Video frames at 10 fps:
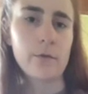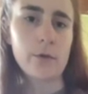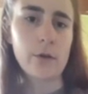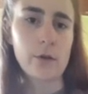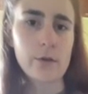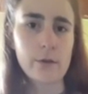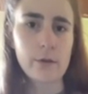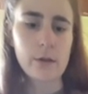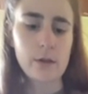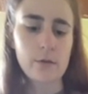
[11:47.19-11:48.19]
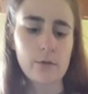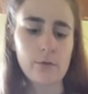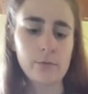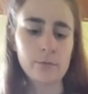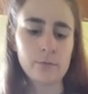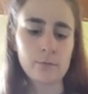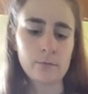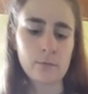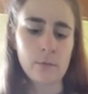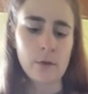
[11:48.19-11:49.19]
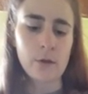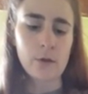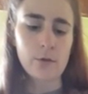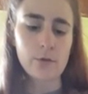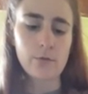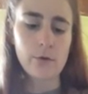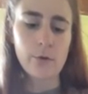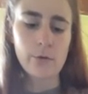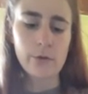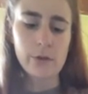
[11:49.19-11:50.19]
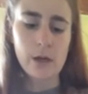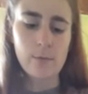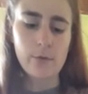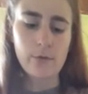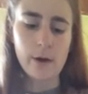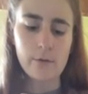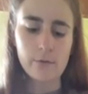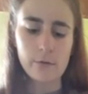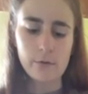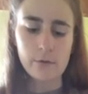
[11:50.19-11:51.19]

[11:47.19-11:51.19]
to use the needle to roll the shape around.